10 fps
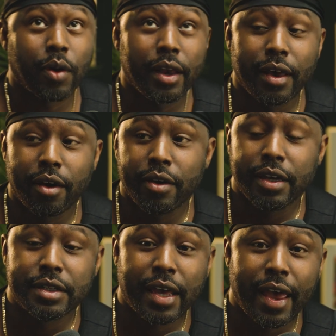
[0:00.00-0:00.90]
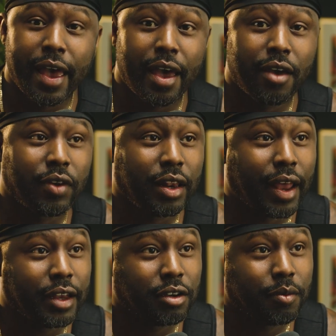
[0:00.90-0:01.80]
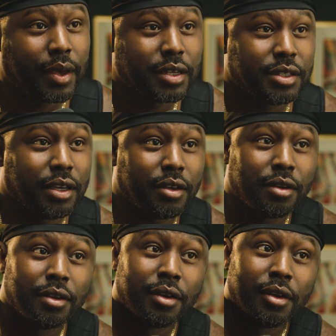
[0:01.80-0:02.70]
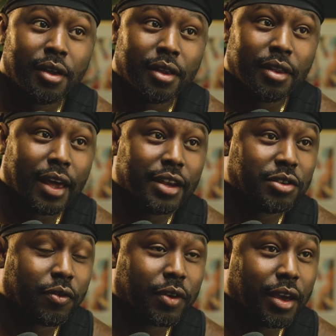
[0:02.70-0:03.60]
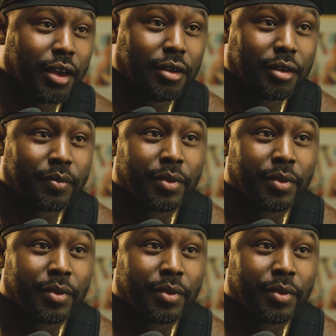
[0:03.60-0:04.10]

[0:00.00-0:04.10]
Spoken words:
right now is I have a Light Dome SE that is overhead.